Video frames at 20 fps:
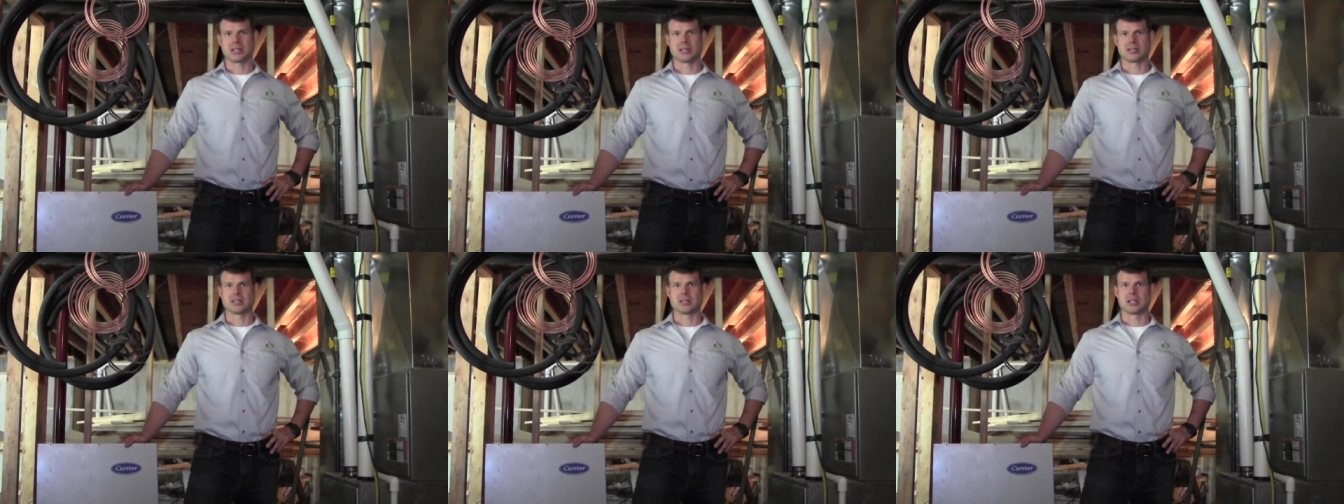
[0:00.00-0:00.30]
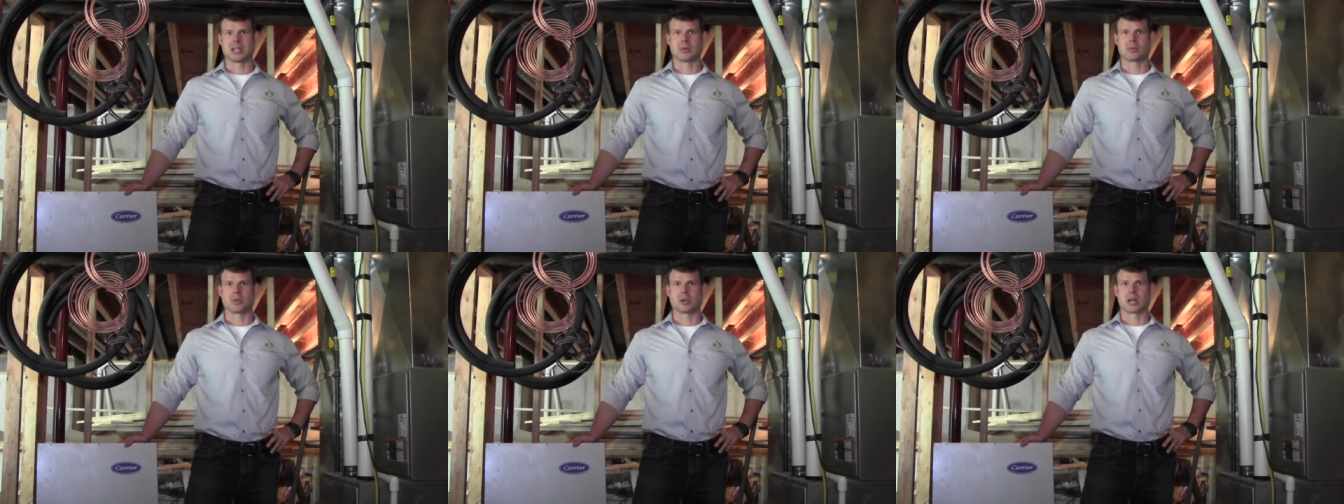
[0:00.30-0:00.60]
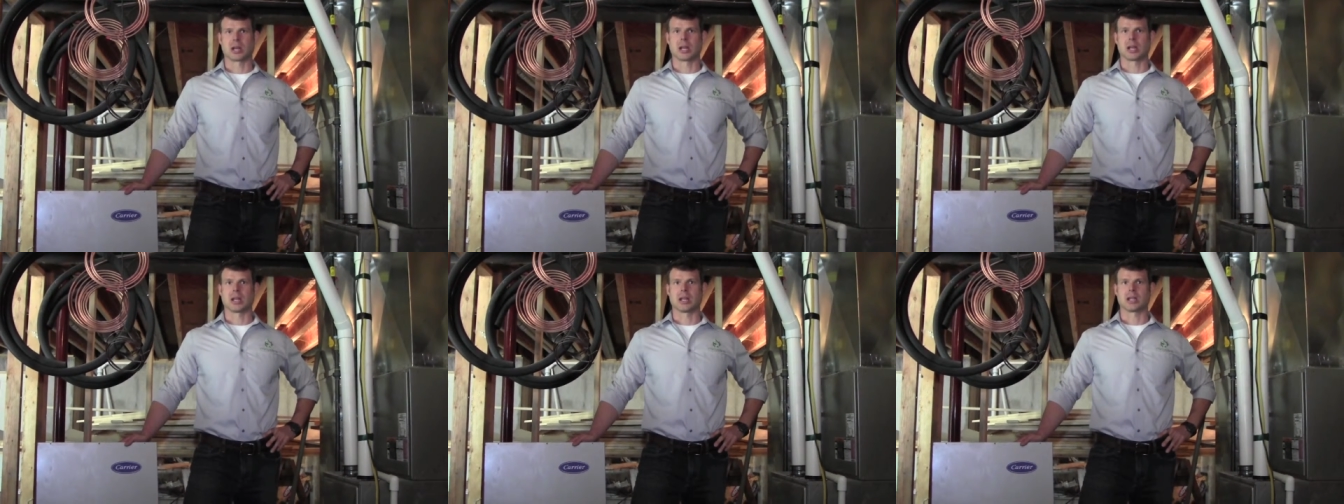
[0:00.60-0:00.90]
and today
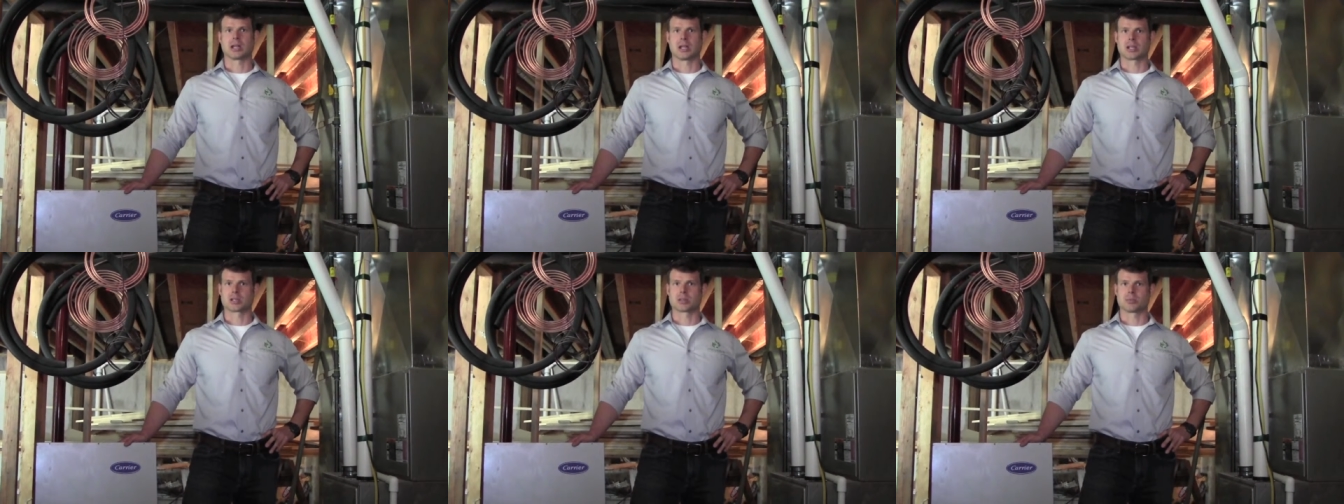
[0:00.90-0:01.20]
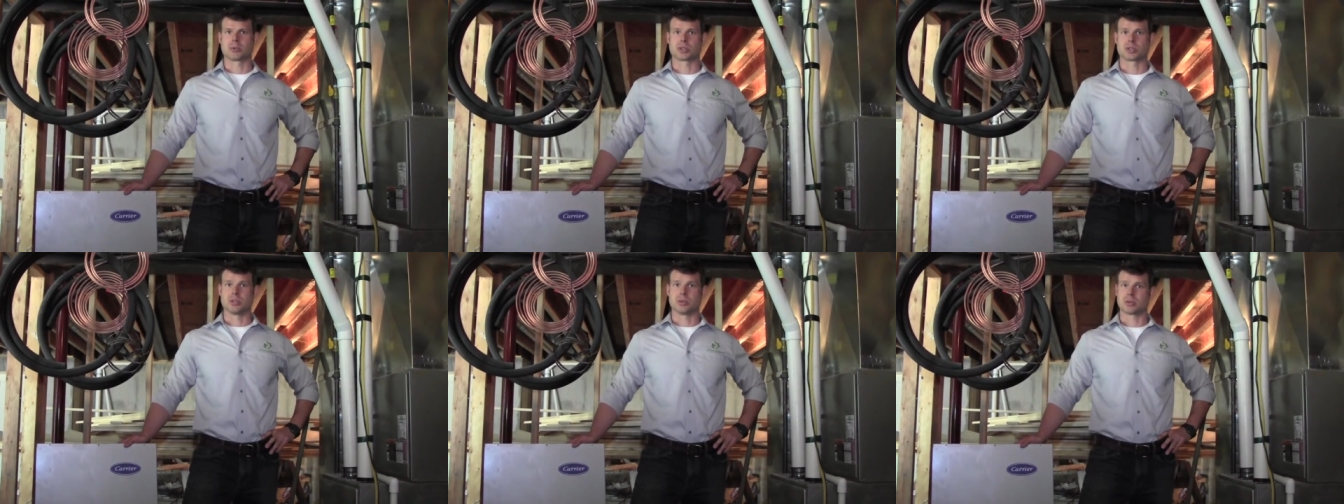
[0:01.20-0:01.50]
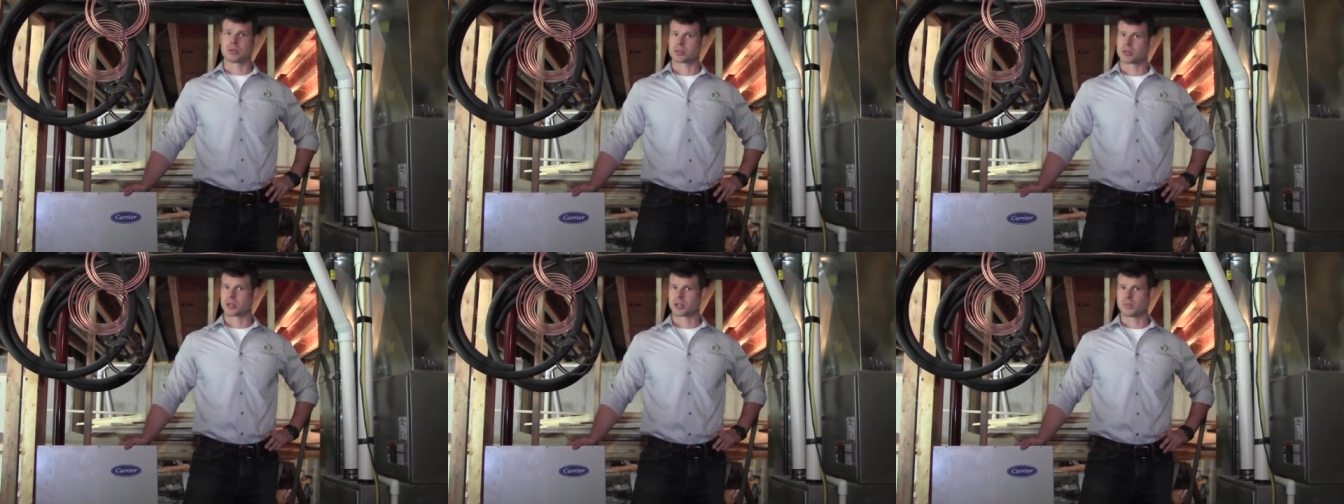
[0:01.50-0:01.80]
we're at a customer's
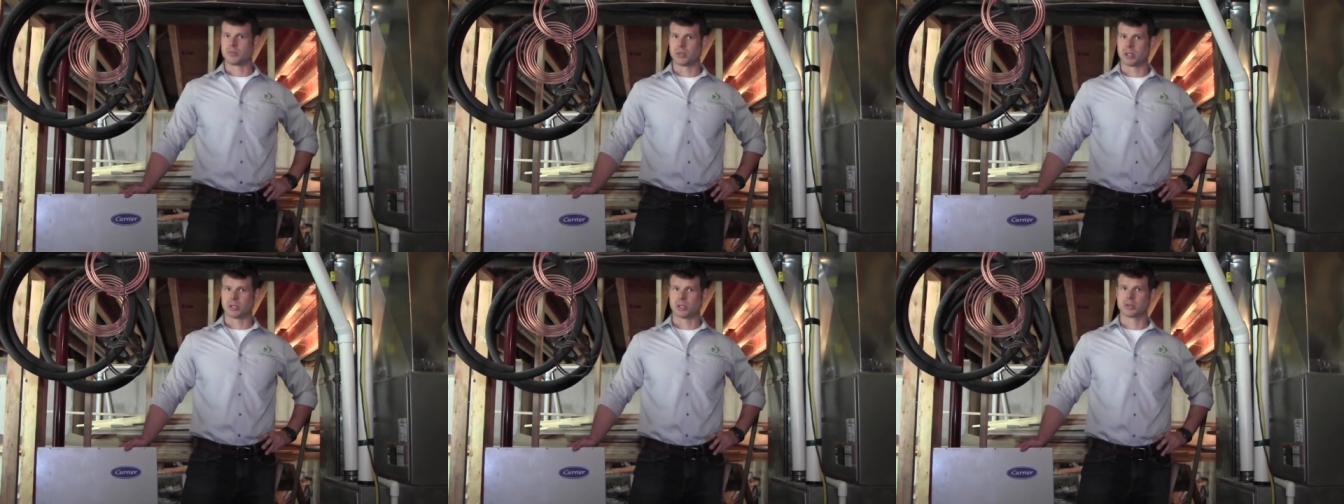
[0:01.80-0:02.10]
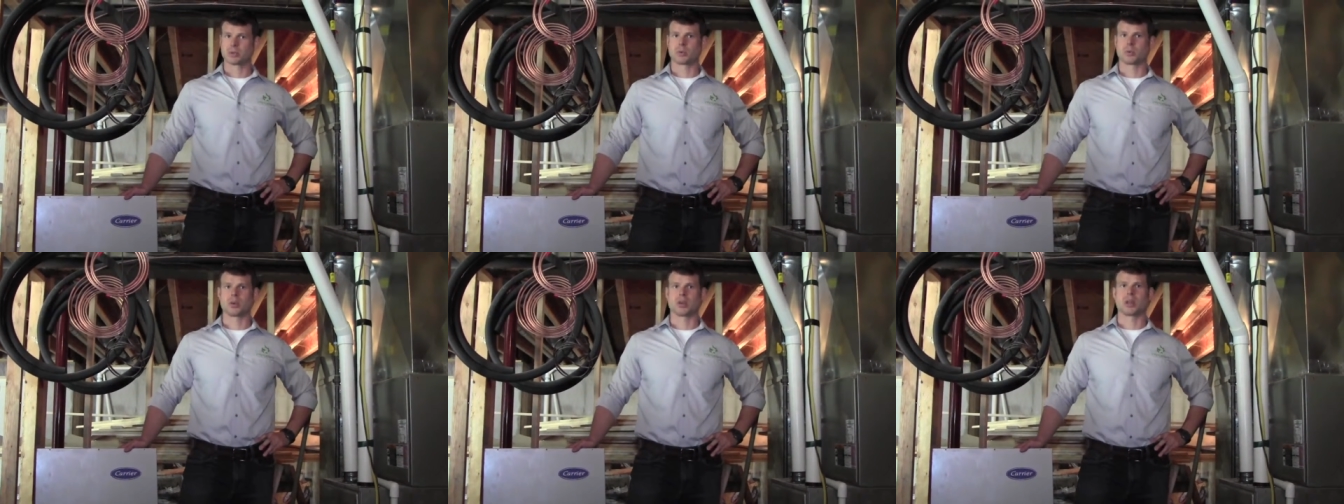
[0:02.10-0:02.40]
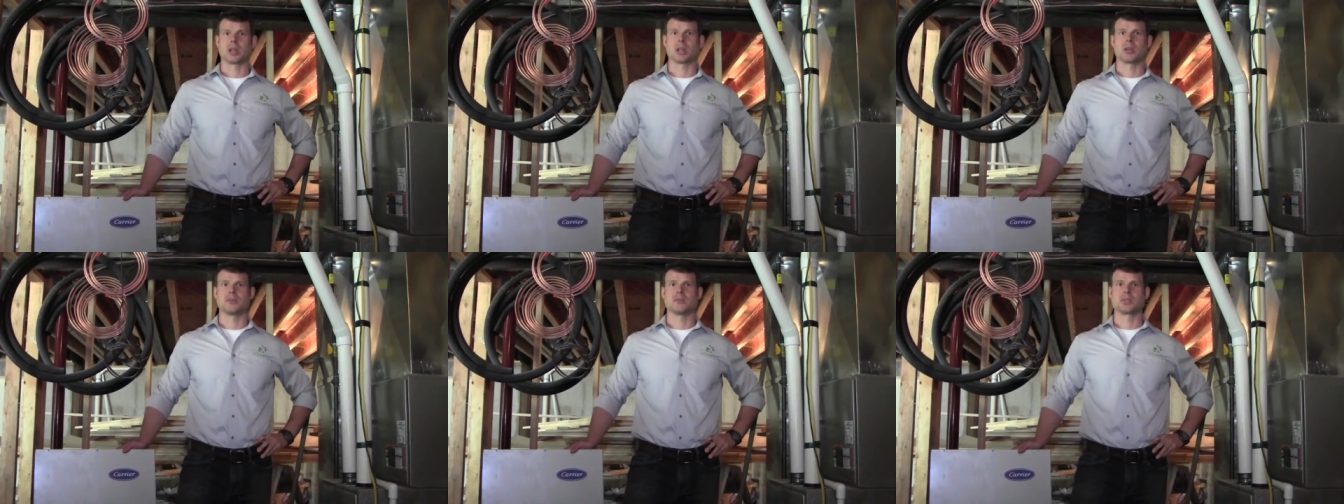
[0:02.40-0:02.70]
new construction build
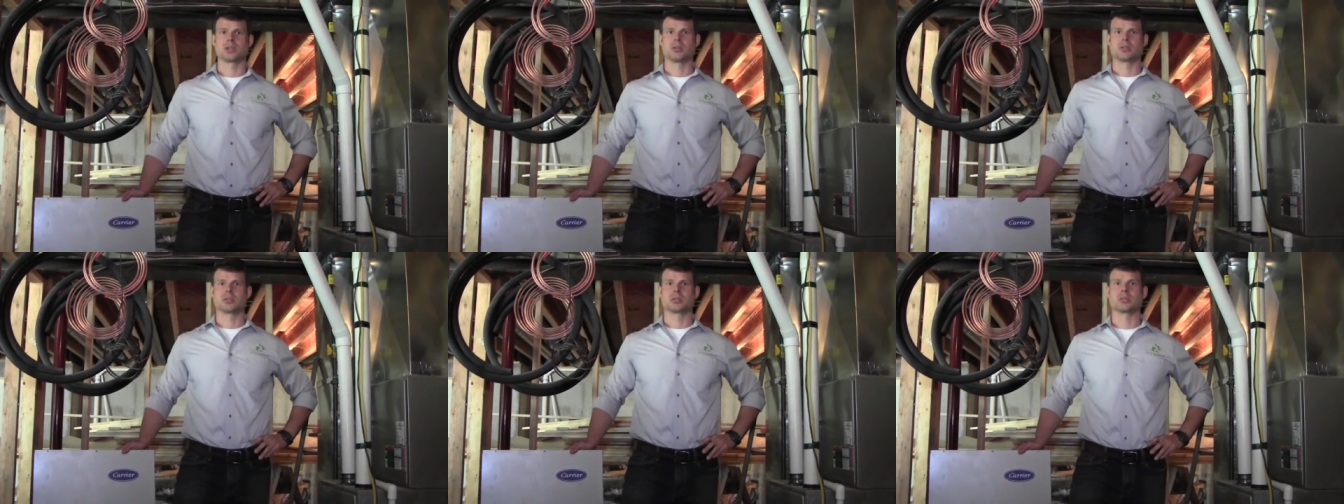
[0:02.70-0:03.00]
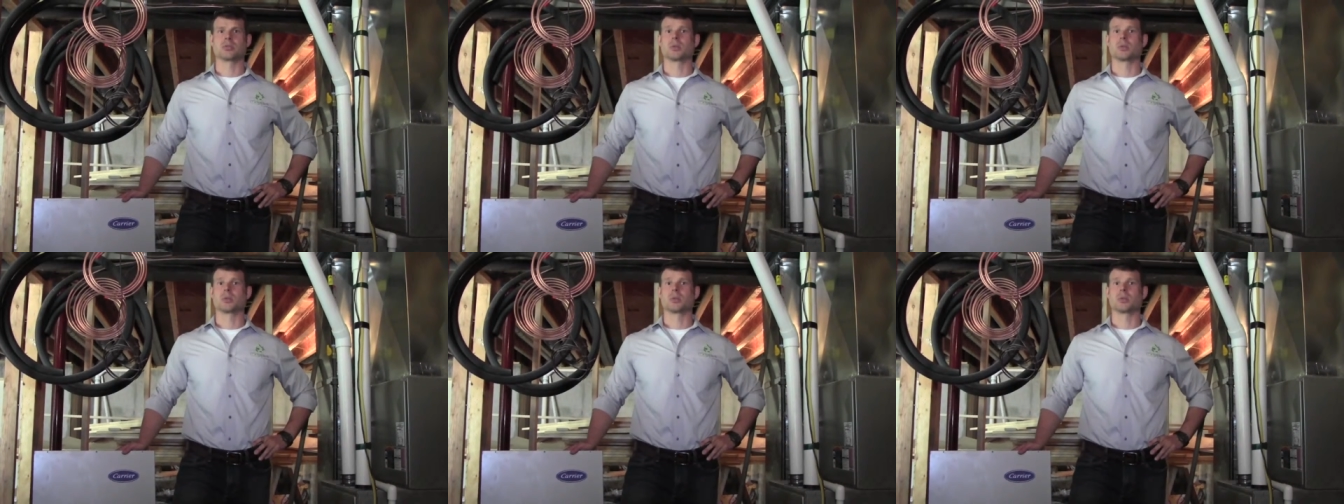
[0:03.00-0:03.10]
where they've chosen